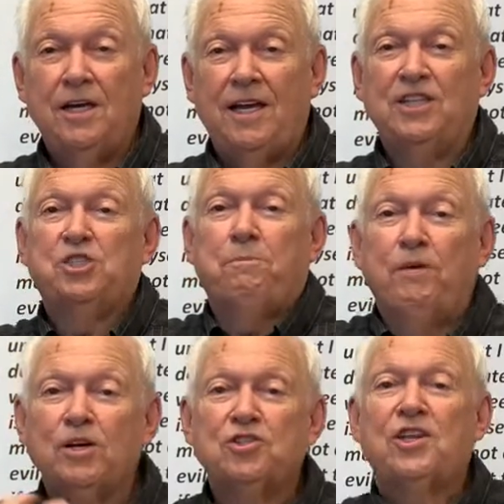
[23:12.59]
It
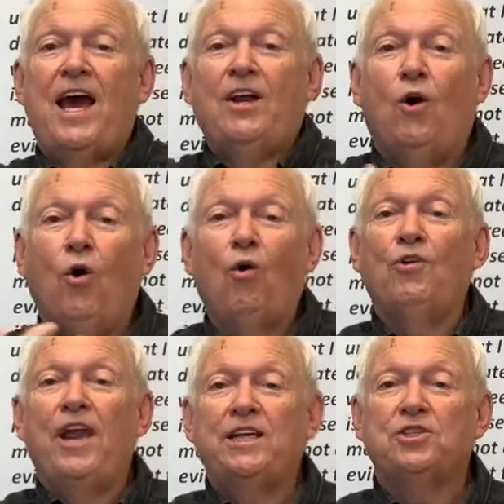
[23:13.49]
spurs that old
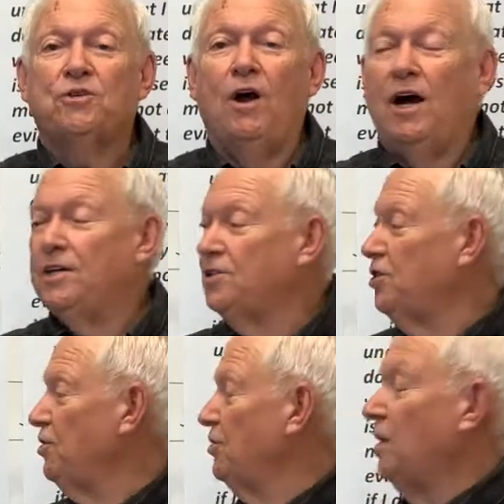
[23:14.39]
nature on
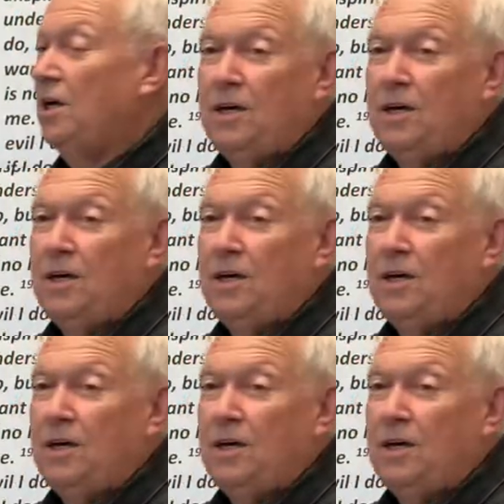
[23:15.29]
to